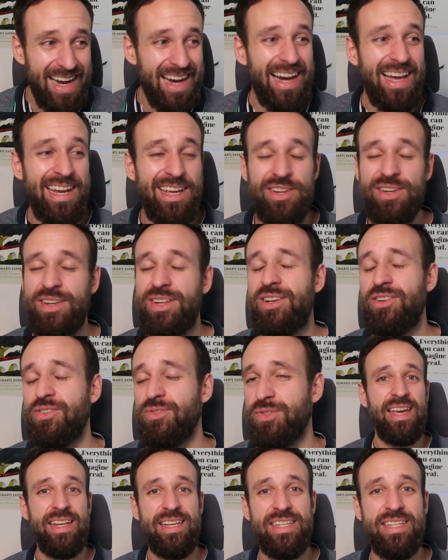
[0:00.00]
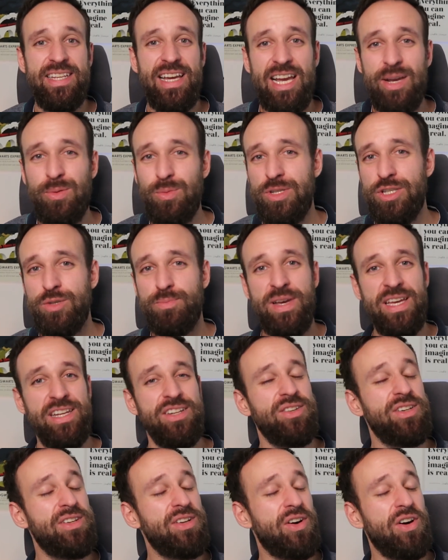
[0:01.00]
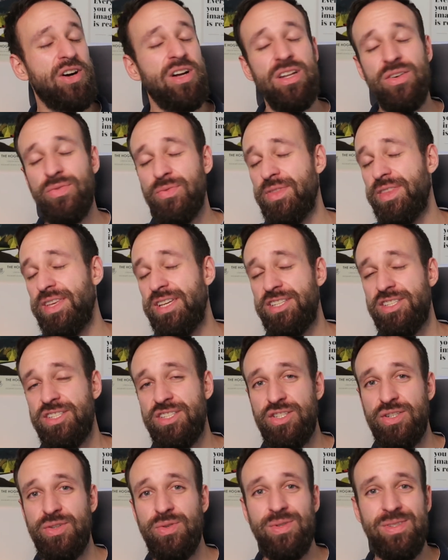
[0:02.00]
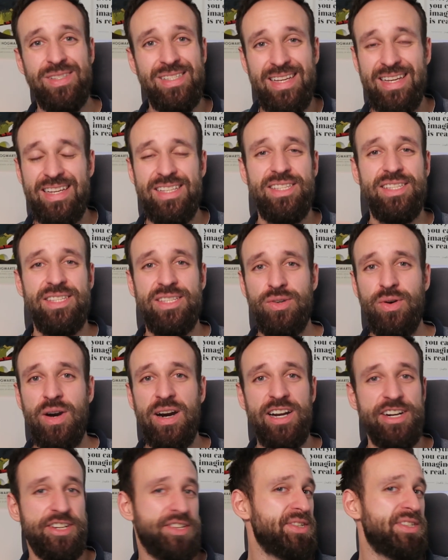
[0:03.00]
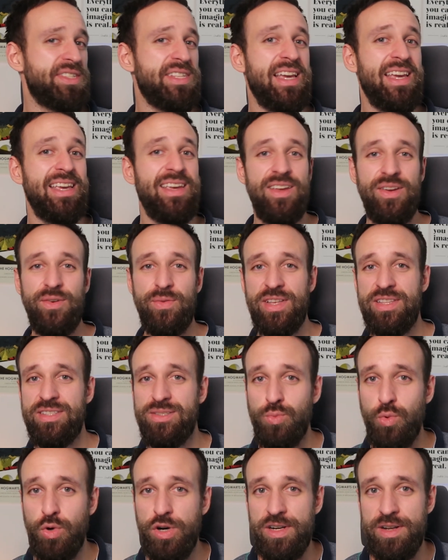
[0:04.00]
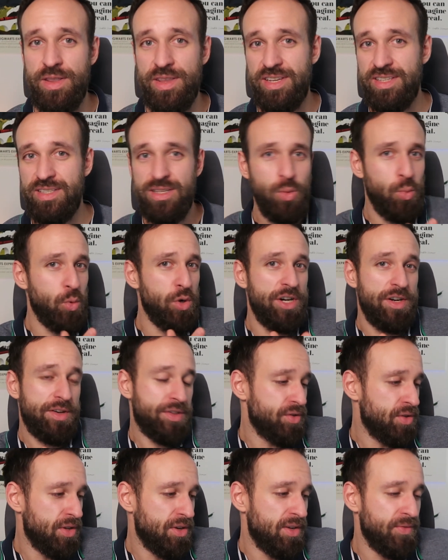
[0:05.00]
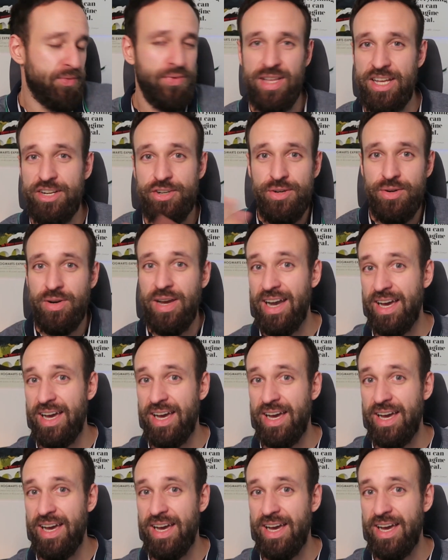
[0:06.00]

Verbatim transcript: I don't know. Any time we spend on all of these tools, it's so hard to say if it's worth. Is it worth to learn Flutter?